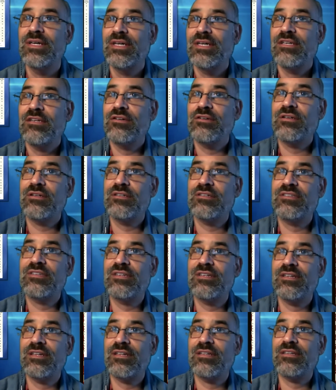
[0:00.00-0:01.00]
you can see
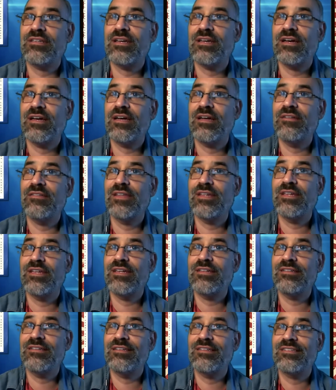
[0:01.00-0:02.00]

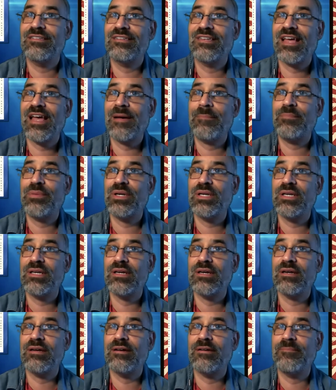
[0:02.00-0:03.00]
that this is
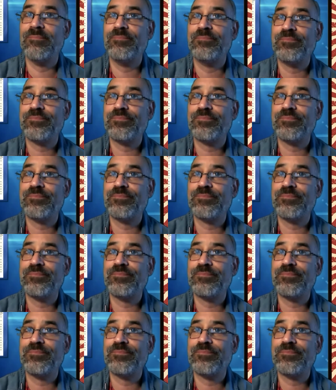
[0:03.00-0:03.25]
happening.